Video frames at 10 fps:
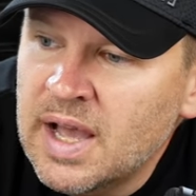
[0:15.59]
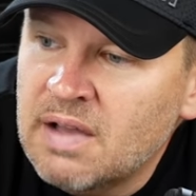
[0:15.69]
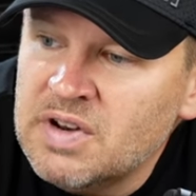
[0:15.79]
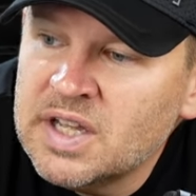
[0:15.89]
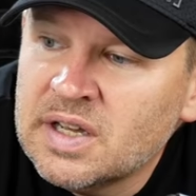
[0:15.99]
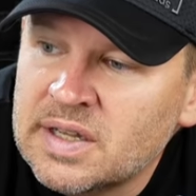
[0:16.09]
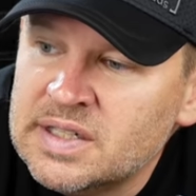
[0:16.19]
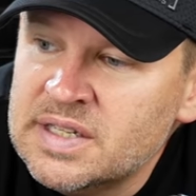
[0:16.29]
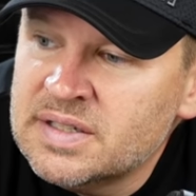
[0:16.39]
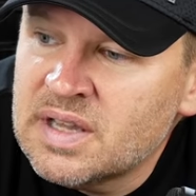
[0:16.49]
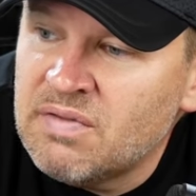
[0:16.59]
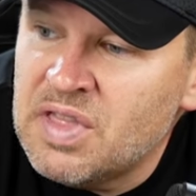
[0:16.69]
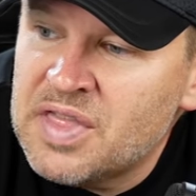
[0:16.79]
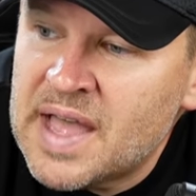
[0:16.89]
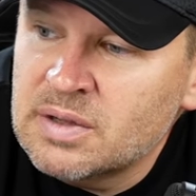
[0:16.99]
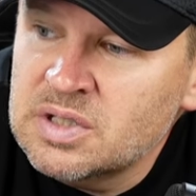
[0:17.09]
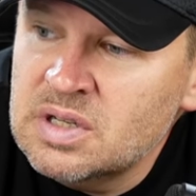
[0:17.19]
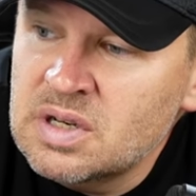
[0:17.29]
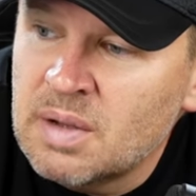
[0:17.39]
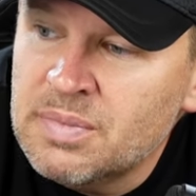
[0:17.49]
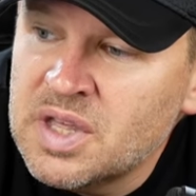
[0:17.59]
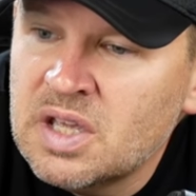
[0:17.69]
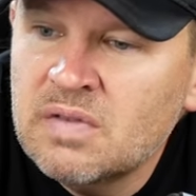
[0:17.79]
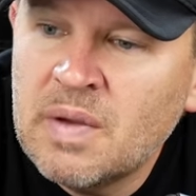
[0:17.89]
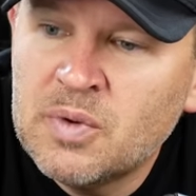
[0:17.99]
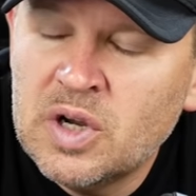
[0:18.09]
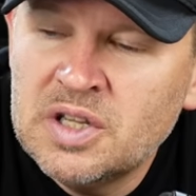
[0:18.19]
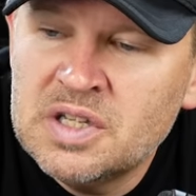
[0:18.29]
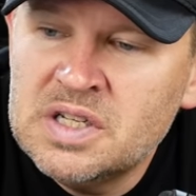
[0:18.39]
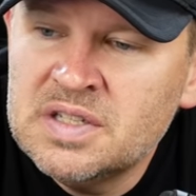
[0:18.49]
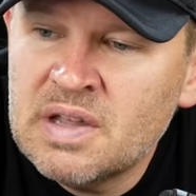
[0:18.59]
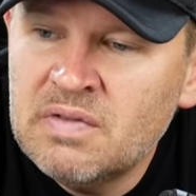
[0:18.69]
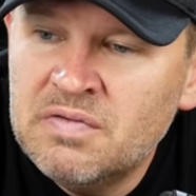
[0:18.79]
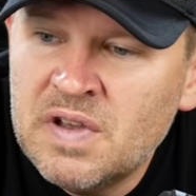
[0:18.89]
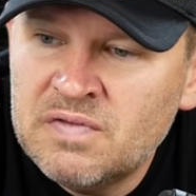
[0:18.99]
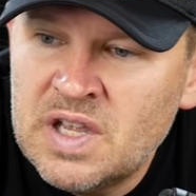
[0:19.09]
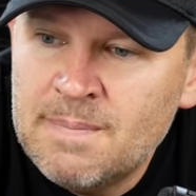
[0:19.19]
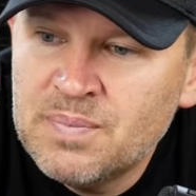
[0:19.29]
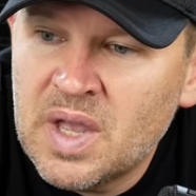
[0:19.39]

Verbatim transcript: I have a Nikon D seven thousand. I'm thinking of upgrading the D seven fifty.